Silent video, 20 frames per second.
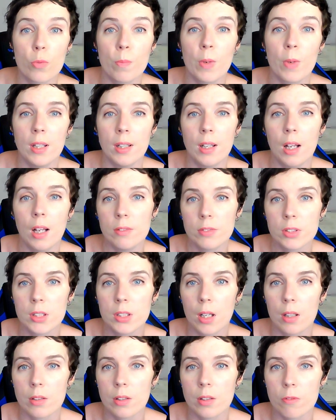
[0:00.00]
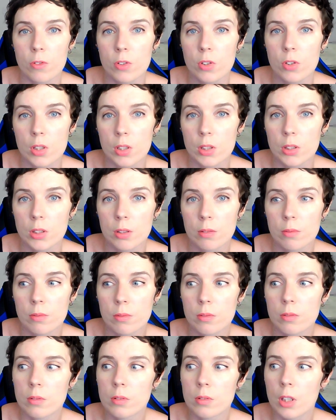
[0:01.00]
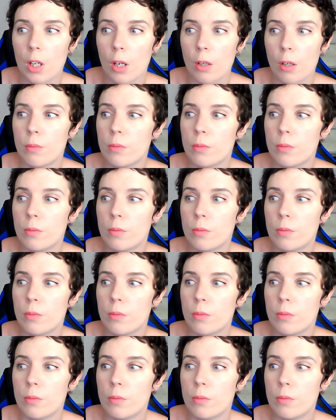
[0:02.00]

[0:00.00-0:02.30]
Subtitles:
by lifestyle differences. Okay.